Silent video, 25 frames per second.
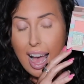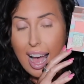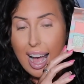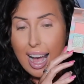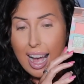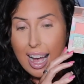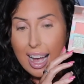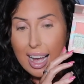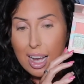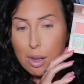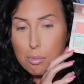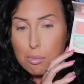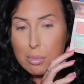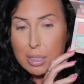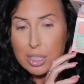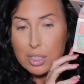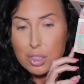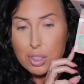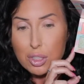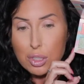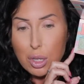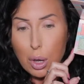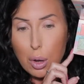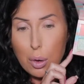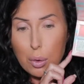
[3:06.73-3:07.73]
I'm
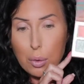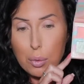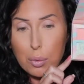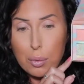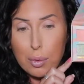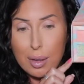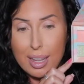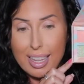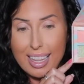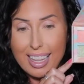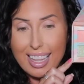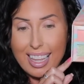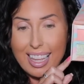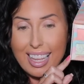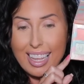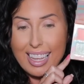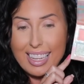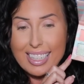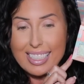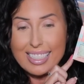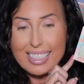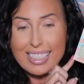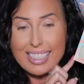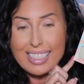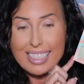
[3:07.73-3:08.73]
so
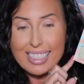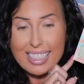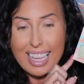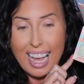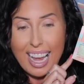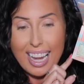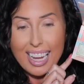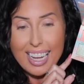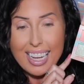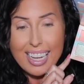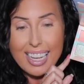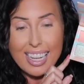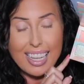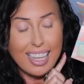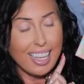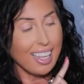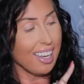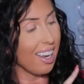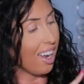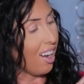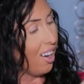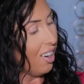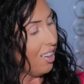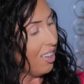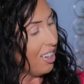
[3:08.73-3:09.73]
excited.
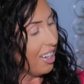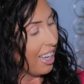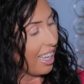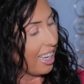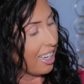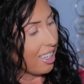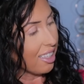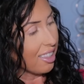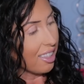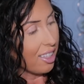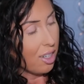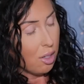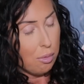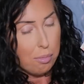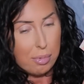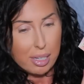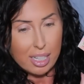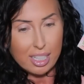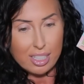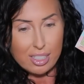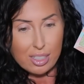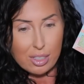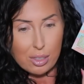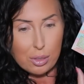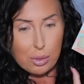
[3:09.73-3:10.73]
Oh, and a little
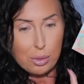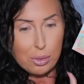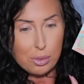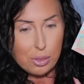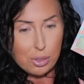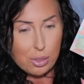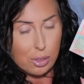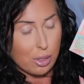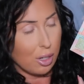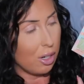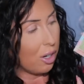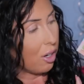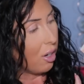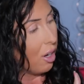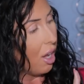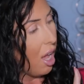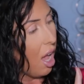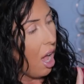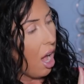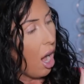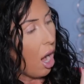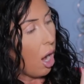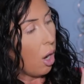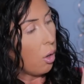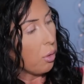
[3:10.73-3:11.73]
bit of neutral.
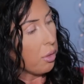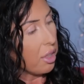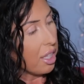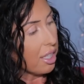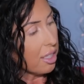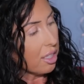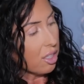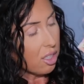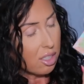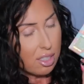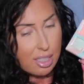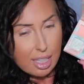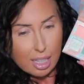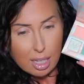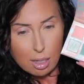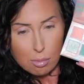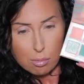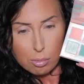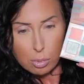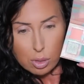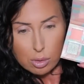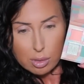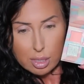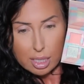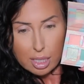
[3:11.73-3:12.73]
Oh, this looks like a
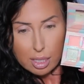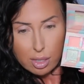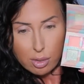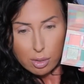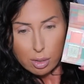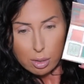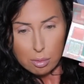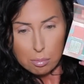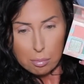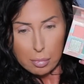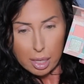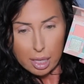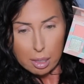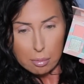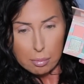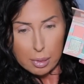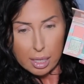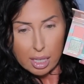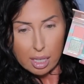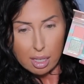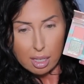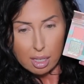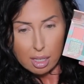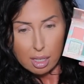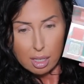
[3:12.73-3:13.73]
multi-chrome
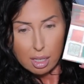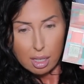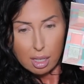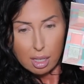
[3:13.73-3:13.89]
maybe.